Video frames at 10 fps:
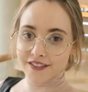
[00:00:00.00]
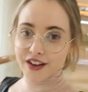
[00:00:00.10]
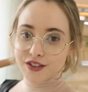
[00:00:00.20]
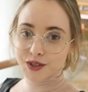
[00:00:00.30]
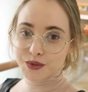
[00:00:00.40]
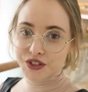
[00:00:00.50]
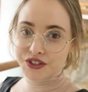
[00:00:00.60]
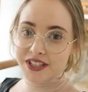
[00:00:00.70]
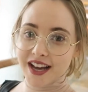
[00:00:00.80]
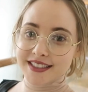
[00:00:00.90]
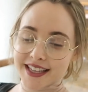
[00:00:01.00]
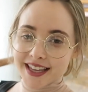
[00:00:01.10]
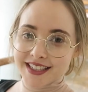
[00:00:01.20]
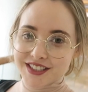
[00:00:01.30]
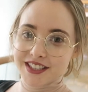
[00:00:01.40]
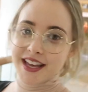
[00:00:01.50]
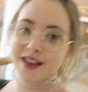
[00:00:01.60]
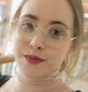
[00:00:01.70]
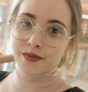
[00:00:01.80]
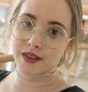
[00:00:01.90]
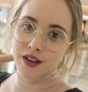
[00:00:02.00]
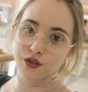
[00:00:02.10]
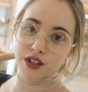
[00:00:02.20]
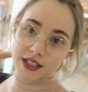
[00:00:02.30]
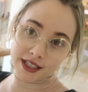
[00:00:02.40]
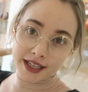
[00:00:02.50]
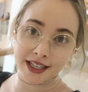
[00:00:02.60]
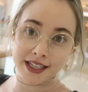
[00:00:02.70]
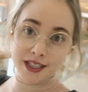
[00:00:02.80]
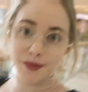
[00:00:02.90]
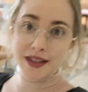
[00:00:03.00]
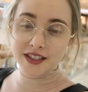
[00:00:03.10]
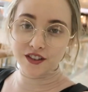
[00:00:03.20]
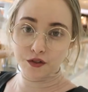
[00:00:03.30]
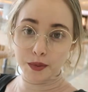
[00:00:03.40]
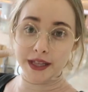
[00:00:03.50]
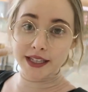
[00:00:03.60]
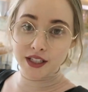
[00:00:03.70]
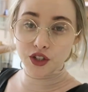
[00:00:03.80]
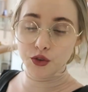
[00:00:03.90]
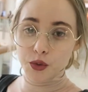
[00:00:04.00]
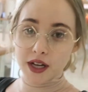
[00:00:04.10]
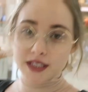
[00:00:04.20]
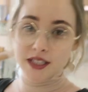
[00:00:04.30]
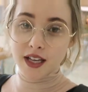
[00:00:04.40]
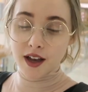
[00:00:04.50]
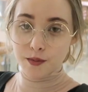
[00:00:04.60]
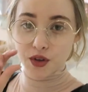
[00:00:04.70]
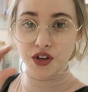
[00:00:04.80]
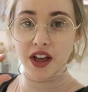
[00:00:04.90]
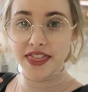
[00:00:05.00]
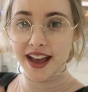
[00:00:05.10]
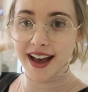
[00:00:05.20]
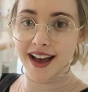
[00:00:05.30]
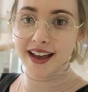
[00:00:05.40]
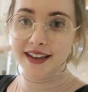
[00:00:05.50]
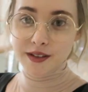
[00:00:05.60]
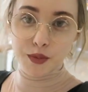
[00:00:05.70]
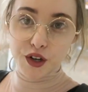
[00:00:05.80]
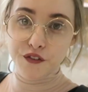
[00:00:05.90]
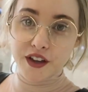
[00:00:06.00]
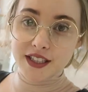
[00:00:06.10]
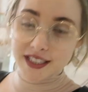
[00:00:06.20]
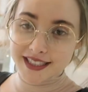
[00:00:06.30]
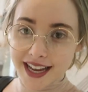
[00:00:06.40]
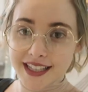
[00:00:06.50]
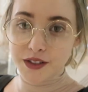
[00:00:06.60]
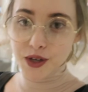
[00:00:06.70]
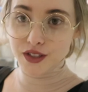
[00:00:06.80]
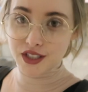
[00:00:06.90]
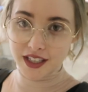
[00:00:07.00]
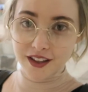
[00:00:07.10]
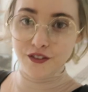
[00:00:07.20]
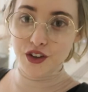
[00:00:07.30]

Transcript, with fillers: I found some shoes, guys, at H&M. Really inexpensive, plain nude ones. They're not that high. Perfect, exactly what I was looking